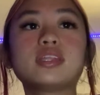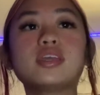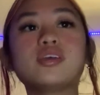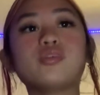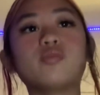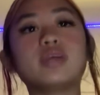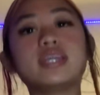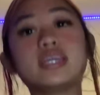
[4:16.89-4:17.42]

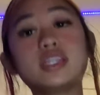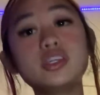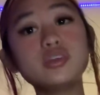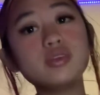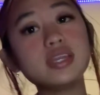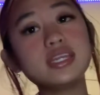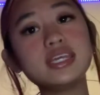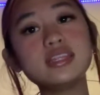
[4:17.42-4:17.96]
when
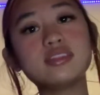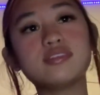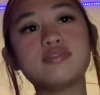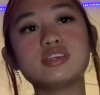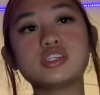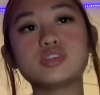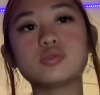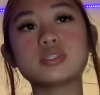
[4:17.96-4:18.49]
integrating the
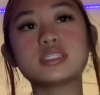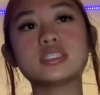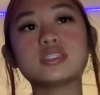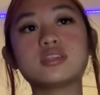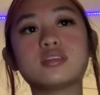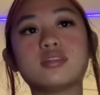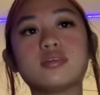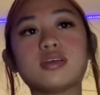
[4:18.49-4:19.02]
visuals into
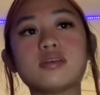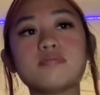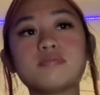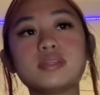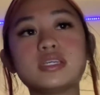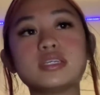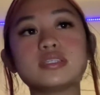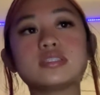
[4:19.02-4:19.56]
the
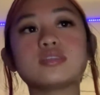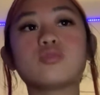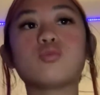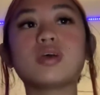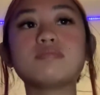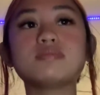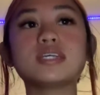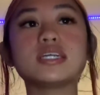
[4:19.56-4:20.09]
company's
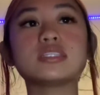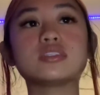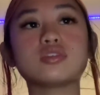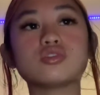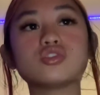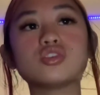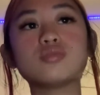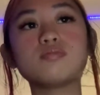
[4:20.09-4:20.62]
website,
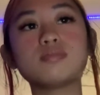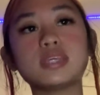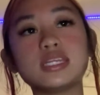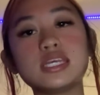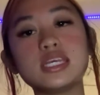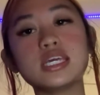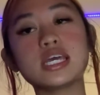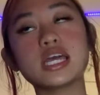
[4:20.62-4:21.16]
social
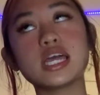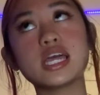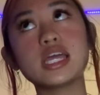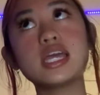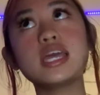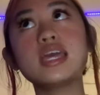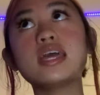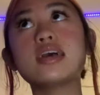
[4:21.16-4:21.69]
media
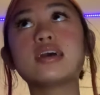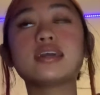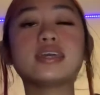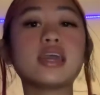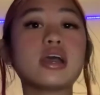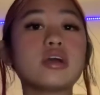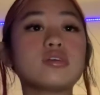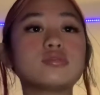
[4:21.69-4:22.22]

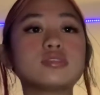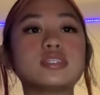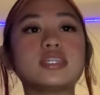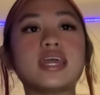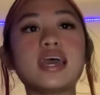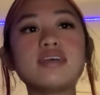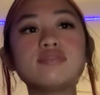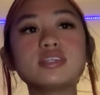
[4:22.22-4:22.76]
accounts, and
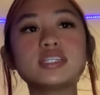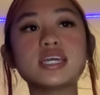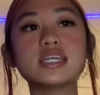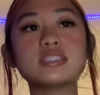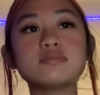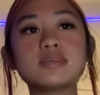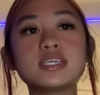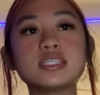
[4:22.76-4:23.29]

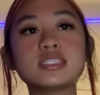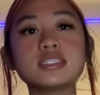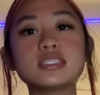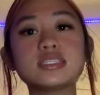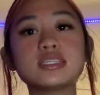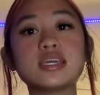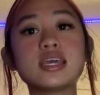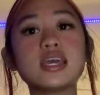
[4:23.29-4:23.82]
advertisements,
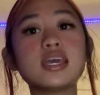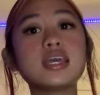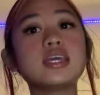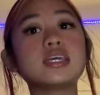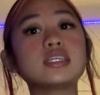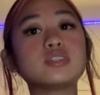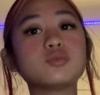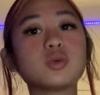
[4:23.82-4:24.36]

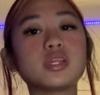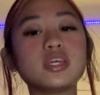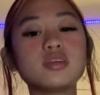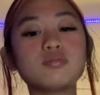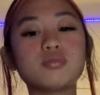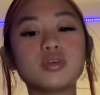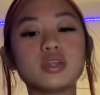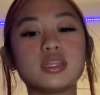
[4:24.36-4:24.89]
it's really
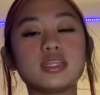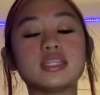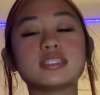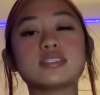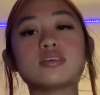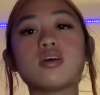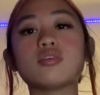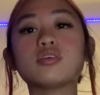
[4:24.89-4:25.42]
important that it's
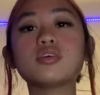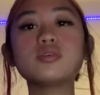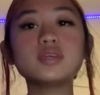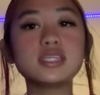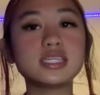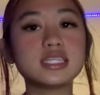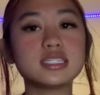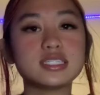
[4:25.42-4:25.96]
all
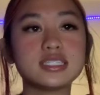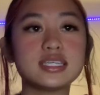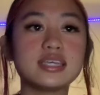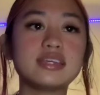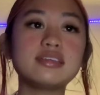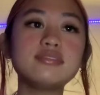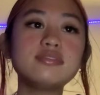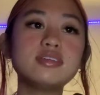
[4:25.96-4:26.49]

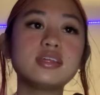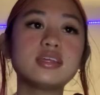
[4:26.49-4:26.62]
cohesive.